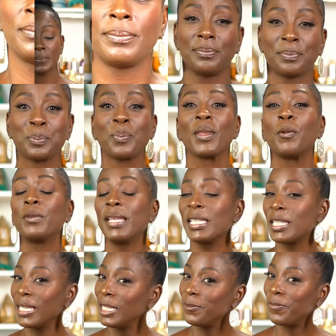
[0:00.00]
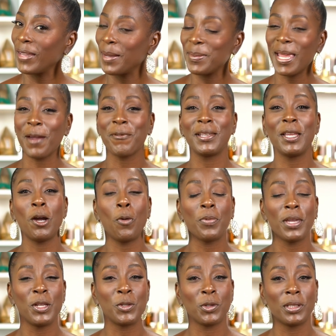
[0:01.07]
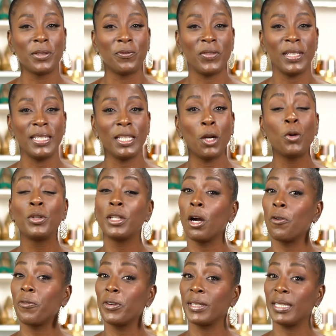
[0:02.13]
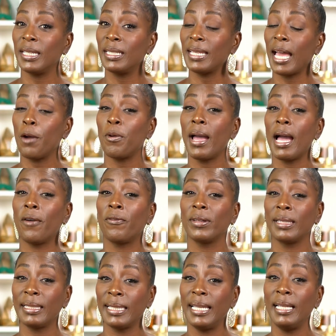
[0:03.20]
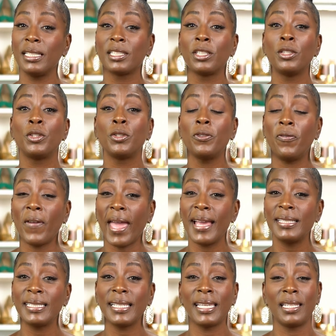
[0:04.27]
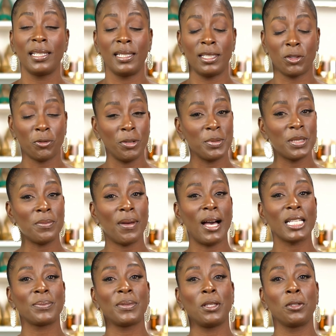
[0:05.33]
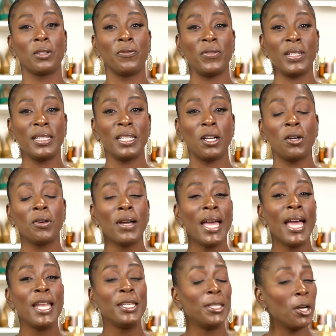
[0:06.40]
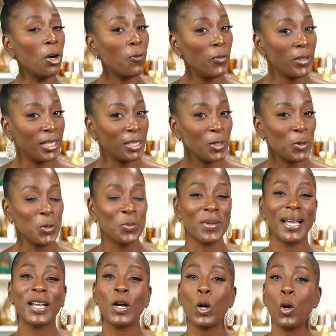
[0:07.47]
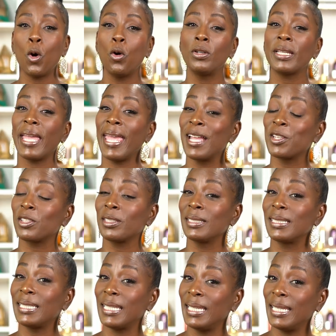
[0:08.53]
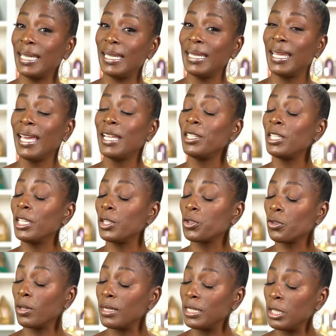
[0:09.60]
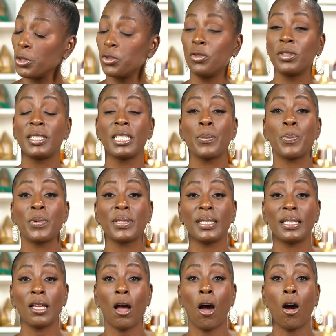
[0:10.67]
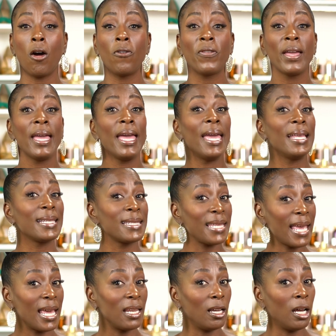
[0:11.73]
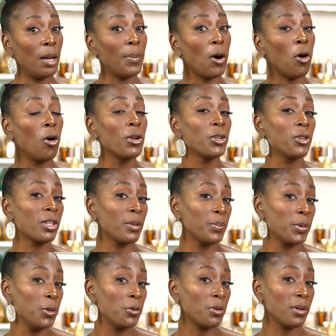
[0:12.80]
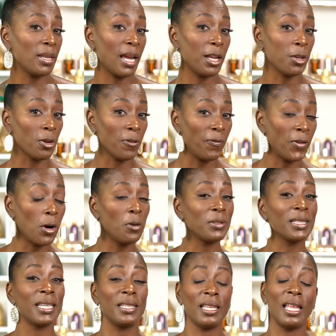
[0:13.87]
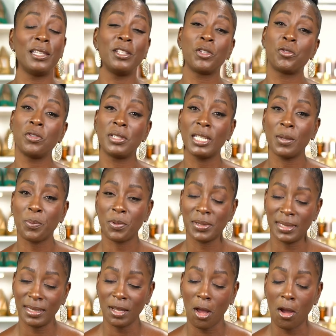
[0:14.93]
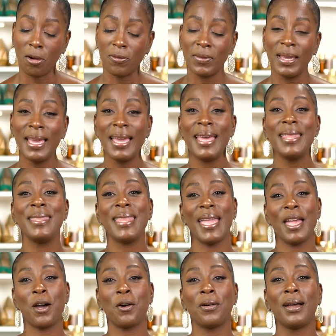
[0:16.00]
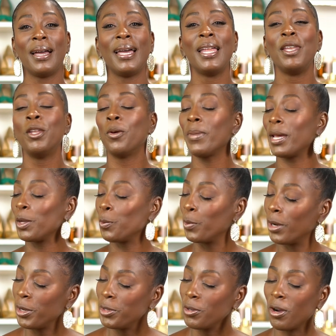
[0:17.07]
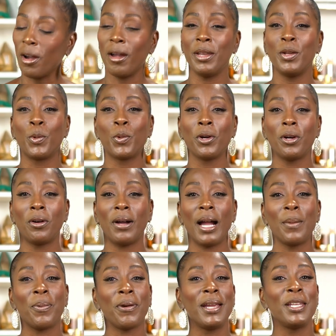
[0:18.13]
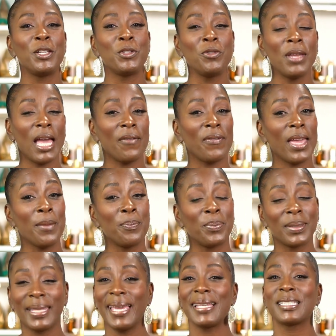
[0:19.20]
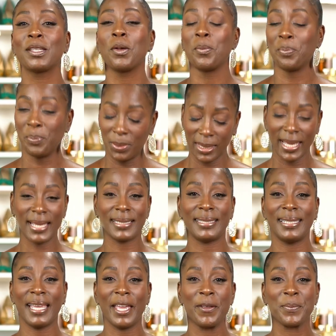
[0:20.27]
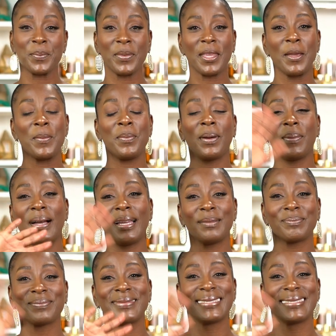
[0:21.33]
So that's it, family. I really hope you enjoyed the video. Don't forget, I will have a link to do fasting in the description box below the video. Don't forget to use my code Angela10 to get your additional 10% off, and sign up on your computer, not your phone, to get the additional 10% off. Now, no matter where you are in the world, I pray that you have a blessed day. Bye-bye.